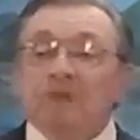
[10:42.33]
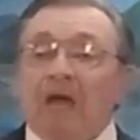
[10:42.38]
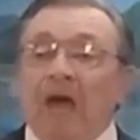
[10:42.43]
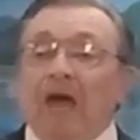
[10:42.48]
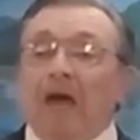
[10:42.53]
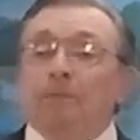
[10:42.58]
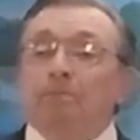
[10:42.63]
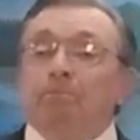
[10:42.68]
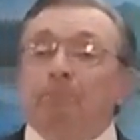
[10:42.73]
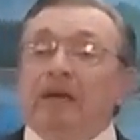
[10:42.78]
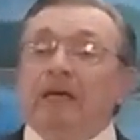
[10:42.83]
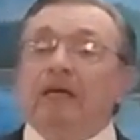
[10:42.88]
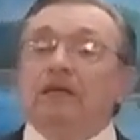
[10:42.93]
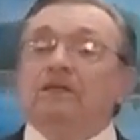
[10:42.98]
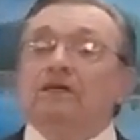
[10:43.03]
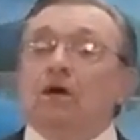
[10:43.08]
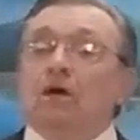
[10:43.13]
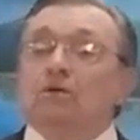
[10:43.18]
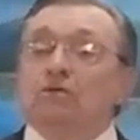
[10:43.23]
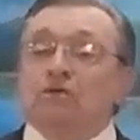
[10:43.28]
and
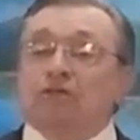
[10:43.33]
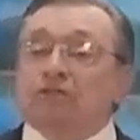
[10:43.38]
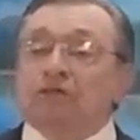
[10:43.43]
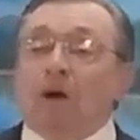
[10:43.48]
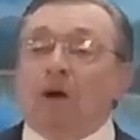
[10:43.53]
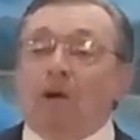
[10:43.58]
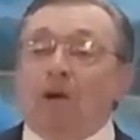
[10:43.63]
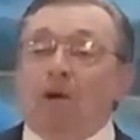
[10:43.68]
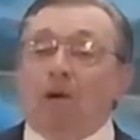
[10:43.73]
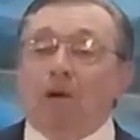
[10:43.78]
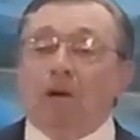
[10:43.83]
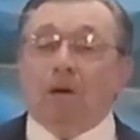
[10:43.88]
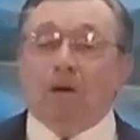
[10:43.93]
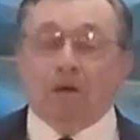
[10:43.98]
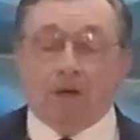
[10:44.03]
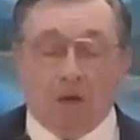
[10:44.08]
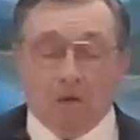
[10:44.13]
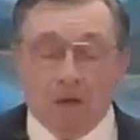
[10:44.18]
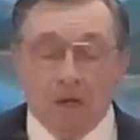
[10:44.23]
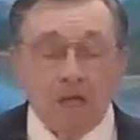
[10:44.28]
be concerned